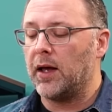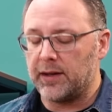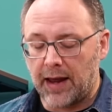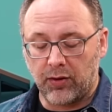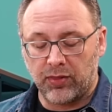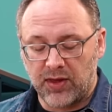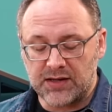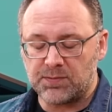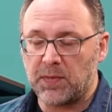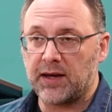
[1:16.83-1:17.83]
Now,
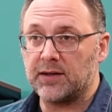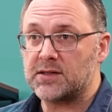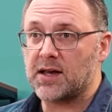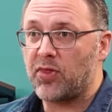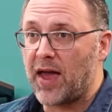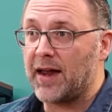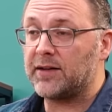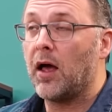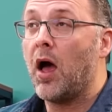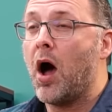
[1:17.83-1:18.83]
this means that
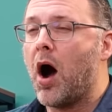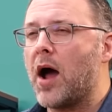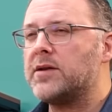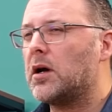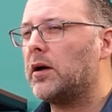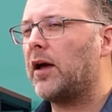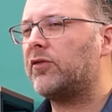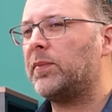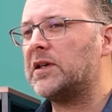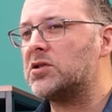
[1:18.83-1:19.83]
I don't have
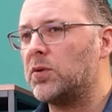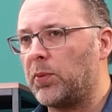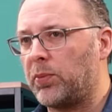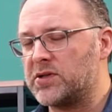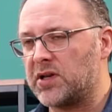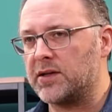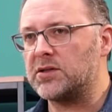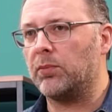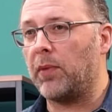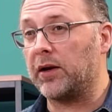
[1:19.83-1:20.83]
to be super
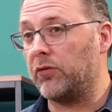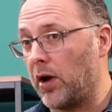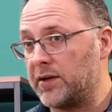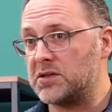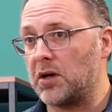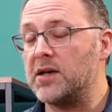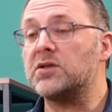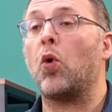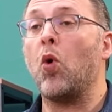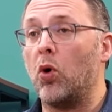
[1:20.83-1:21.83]
precise on my grind size,
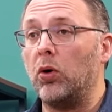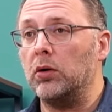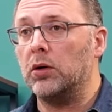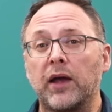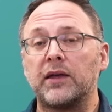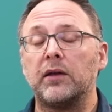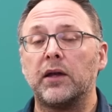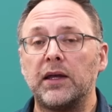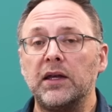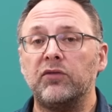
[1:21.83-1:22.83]
or I can
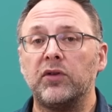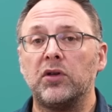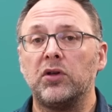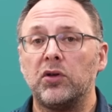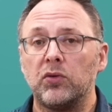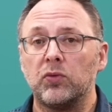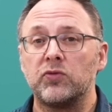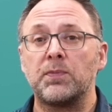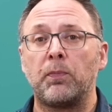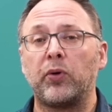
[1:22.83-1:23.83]
even
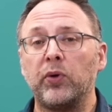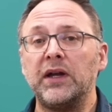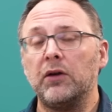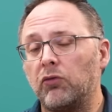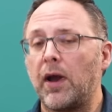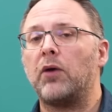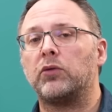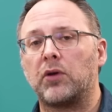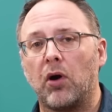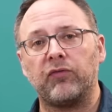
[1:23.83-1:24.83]
use
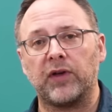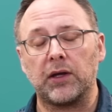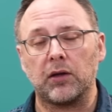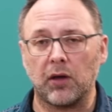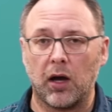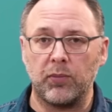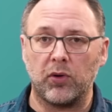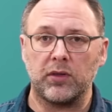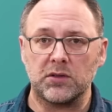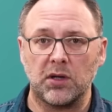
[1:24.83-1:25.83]
pre-ground coffee that I
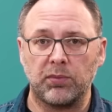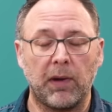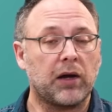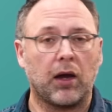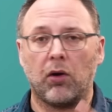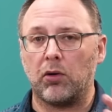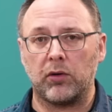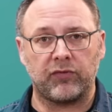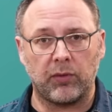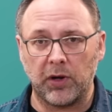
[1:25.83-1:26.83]
bought in the supermarket or
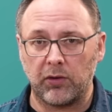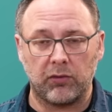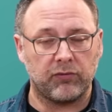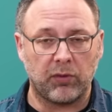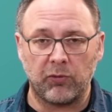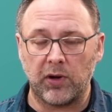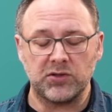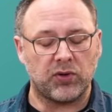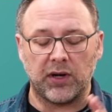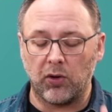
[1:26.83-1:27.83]
from a
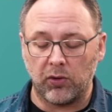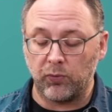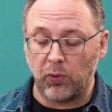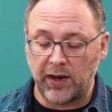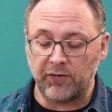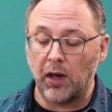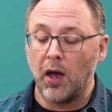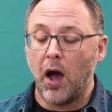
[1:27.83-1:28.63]
roastery or whatever